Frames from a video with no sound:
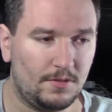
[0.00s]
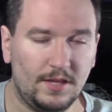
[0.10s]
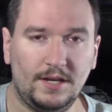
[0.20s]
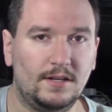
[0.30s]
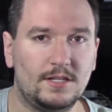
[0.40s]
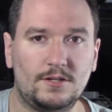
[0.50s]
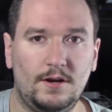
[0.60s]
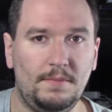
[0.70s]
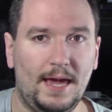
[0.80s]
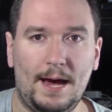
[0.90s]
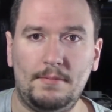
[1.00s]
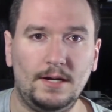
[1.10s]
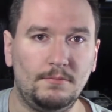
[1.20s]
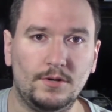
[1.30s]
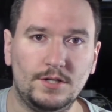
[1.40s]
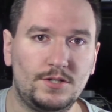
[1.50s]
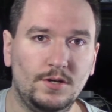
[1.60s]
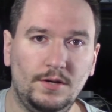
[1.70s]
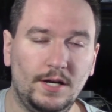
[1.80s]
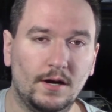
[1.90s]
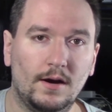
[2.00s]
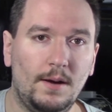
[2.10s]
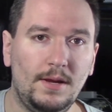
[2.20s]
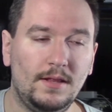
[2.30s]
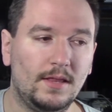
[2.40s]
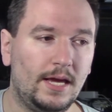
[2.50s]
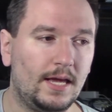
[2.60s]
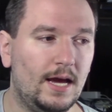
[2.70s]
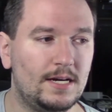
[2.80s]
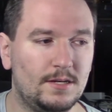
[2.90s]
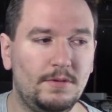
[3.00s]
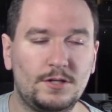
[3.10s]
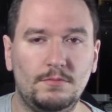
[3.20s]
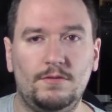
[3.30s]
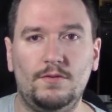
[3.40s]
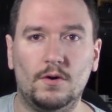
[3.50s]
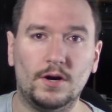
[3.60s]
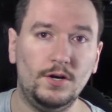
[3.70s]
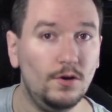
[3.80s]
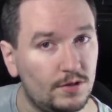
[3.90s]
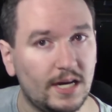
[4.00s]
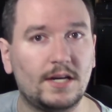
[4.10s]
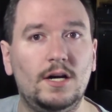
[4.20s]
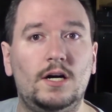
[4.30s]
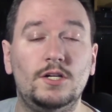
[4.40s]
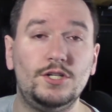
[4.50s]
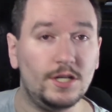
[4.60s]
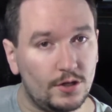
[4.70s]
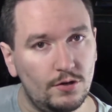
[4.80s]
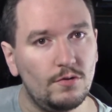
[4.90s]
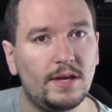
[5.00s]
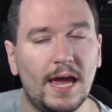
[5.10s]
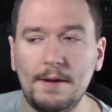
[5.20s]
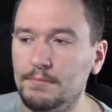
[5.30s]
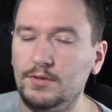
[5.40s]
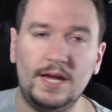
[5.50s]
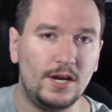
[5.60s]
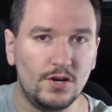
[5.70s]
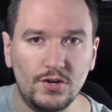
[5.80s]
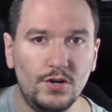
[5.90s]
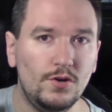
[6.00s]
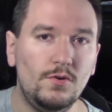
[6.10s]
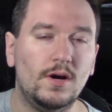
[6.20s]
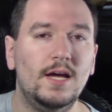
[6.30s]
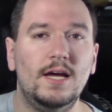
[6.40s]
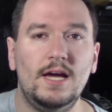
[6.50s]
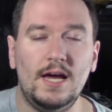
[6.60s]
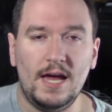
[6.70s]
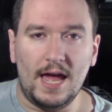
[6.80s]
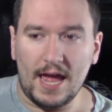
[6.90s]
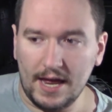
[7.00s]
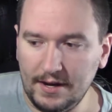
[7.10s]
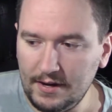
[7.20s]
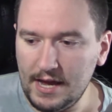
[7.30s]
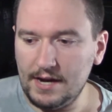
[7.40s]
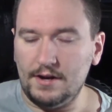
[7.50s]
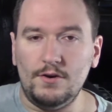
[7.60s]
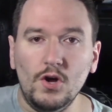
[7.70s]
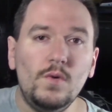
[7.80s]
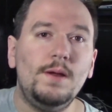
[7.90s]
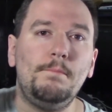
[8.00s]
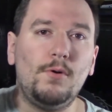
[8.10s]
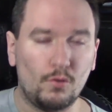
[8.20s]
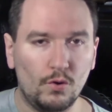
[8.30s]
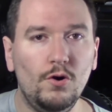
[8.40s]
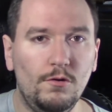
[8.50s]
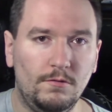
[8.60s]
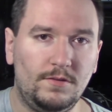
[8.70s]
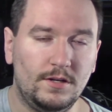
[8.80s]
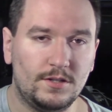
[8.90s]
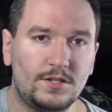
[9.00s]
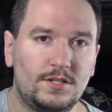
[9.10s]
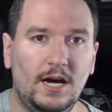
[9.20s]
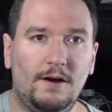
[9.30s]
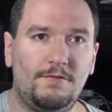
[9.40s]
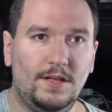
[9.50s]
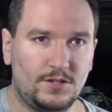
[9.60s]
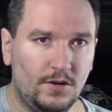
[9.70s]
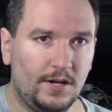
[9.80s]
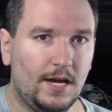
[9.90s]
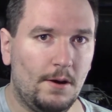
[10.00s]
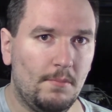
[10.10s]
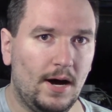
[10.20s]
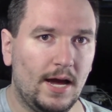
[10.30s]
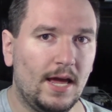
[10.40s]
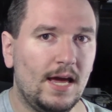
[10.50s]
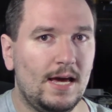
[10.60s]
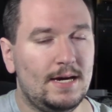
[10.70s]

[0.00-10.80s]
thing that's going to be happening pretty soon here. I mean, like, as I mentioned before, new technology, new gameplay, new and improved stuff that's going to come by.